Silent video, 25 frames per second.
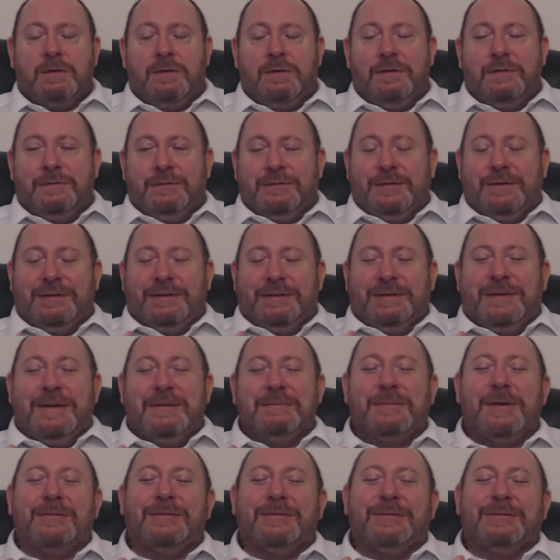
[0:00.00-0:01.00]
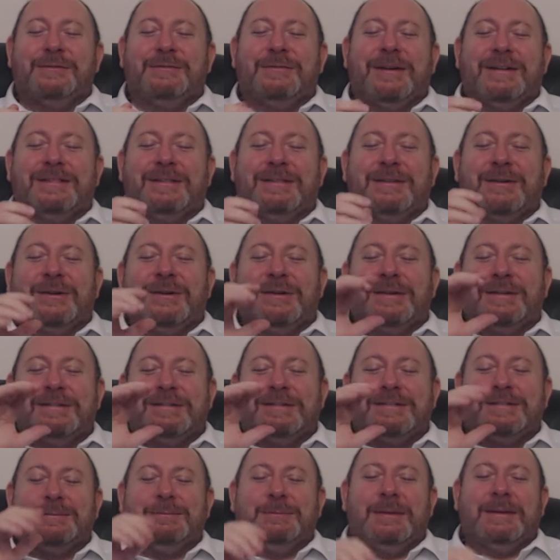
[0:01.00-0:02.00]
Part of, the fact that I
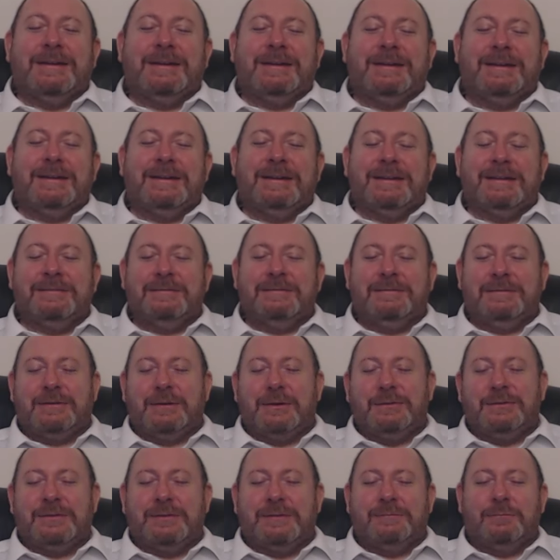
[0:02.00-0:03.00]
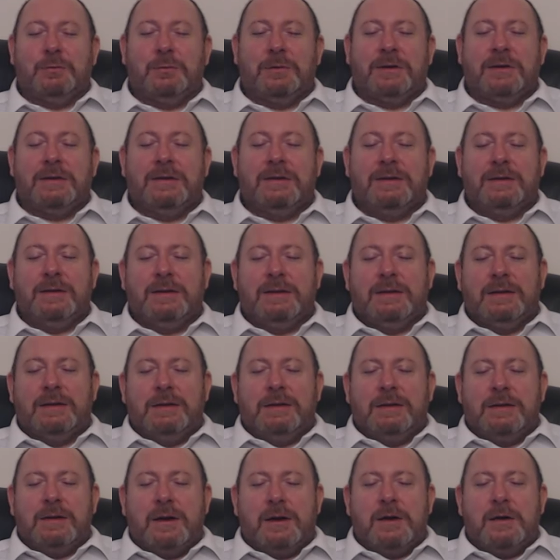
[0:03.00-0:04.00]
spill it and it goes everywhere.
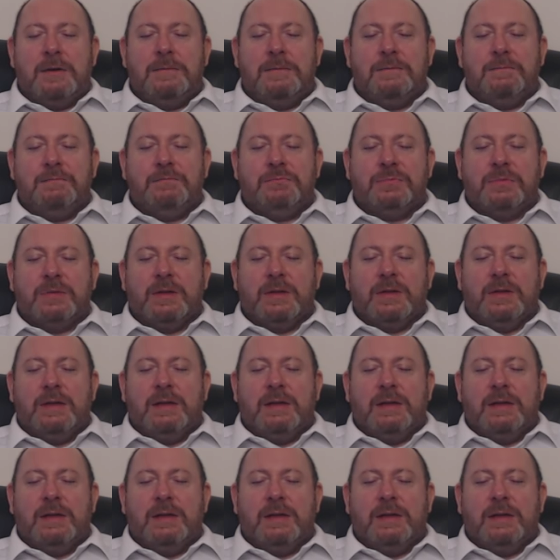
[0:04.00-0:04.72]
Um,